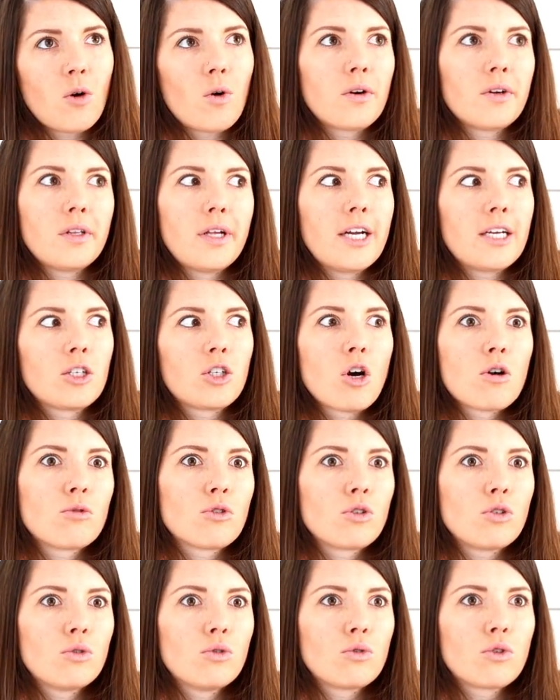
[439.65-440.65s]
or like go
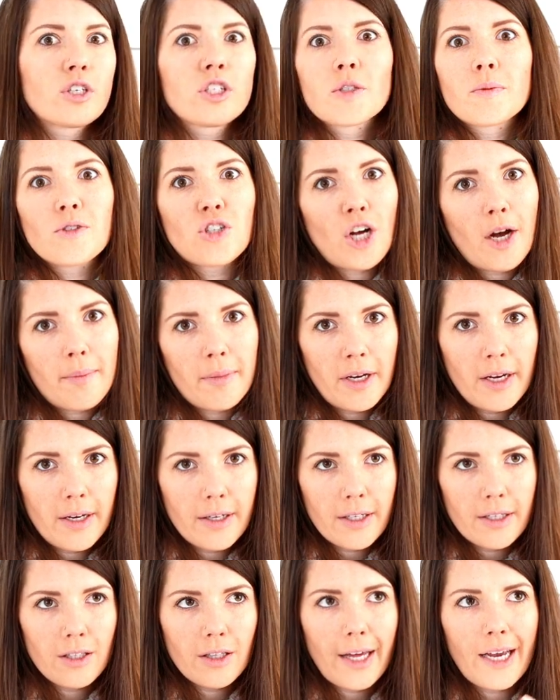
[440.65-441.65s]
do Christmas
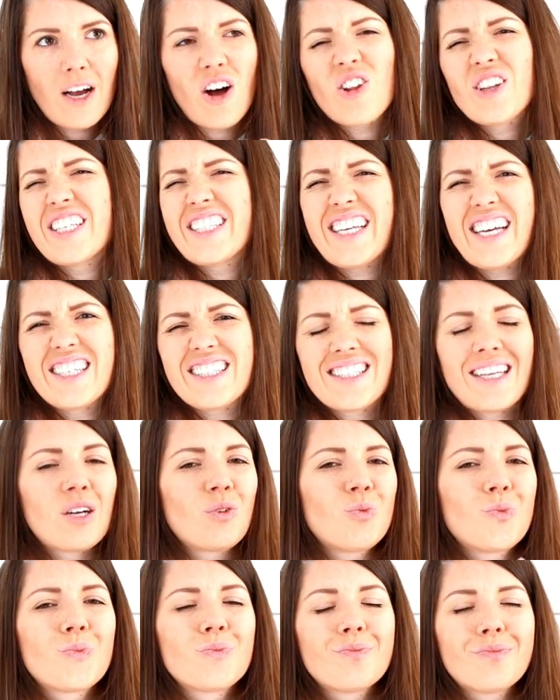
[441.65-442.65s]
shopping and like all these things.
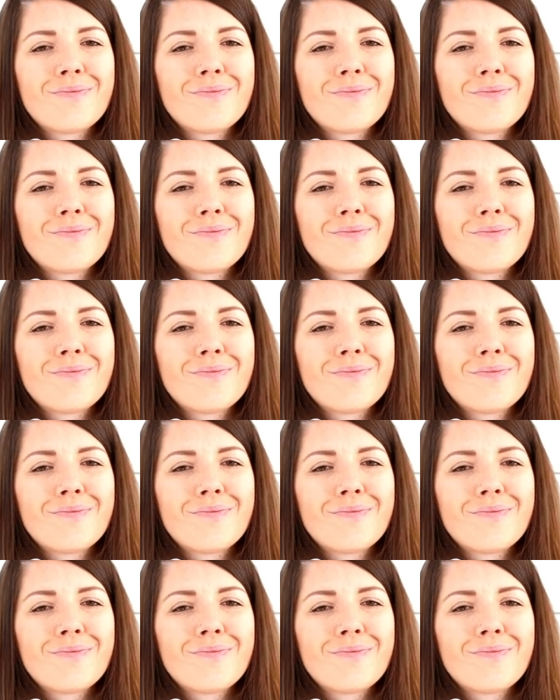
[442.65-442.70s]
Like,